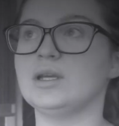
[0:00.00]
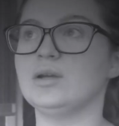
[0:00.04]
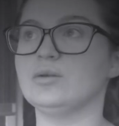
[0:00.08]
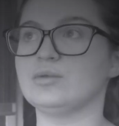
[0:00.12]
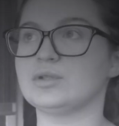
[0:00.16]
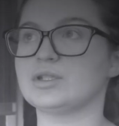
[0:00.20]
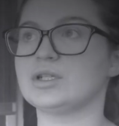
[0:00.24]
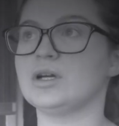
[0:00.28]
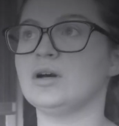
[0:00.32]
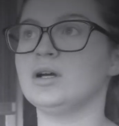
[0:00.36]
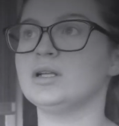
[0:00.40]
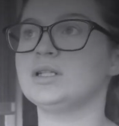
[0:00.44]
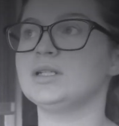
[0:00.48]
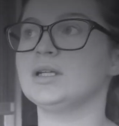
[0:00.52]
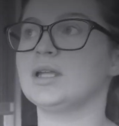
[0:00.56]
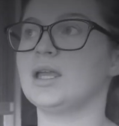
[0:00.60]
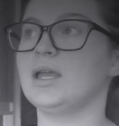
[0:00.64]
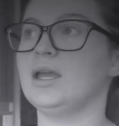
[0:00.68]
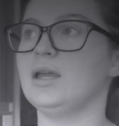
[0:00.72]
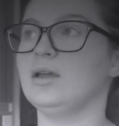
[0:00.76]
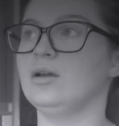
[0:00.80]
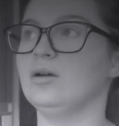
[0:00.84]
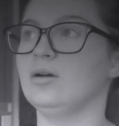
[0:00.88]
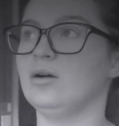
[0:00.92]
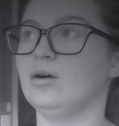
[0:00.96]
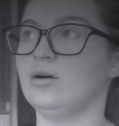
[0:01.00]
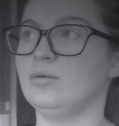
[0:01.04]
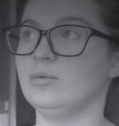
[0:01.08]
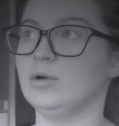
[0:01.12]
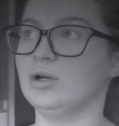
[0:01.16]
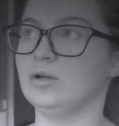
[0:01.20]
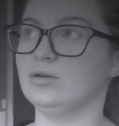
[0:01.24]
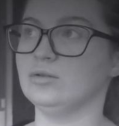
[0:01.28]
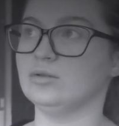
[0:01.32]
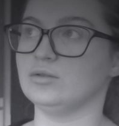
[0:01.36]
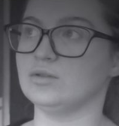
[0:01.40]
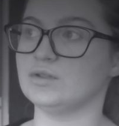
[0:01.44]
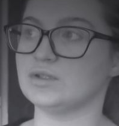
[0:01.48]
it'll start to get, oh
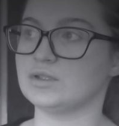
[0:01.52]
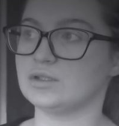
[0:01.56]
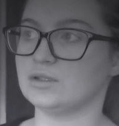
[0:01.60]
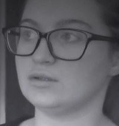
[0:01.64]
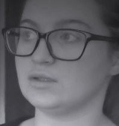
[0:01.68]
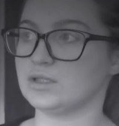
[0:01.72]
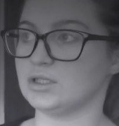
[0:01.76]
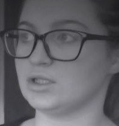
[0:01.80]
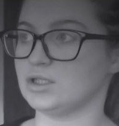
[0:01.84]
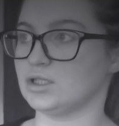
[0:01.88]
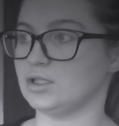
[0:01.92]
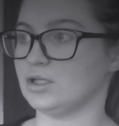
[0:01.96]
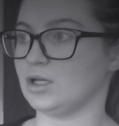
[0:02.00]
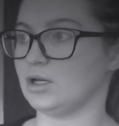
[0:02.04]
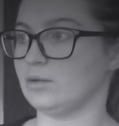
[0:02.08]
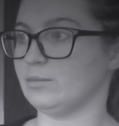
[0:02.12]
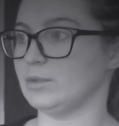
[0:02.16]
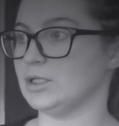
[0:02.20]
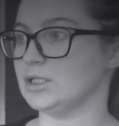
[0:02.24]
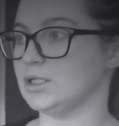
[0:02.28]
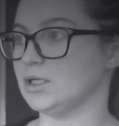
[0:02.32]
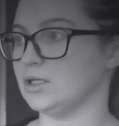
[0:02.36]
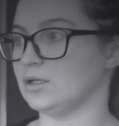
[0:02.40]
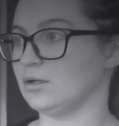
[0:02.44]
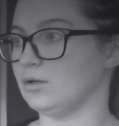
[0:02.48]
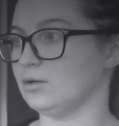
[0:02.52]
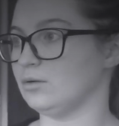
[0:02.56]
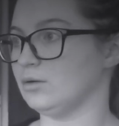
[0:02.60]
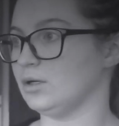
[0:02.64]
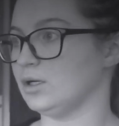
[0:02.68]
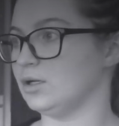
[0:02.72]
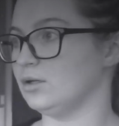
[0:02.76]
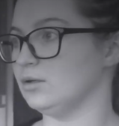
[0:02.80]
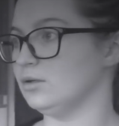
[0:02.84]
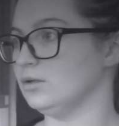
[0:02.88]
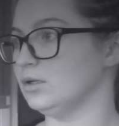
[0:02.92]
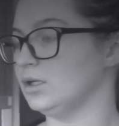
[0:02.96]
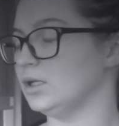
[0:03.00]
my god, the snow's actually coming down
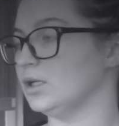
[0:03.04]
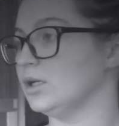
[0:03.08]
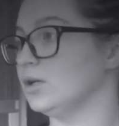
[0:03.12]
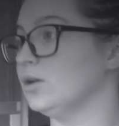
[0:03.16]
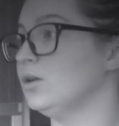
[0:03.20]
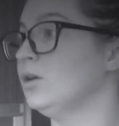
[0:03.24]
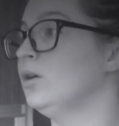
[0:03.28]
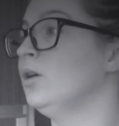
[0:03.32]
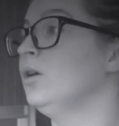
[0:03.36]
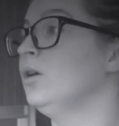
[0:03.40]
quite a lot now.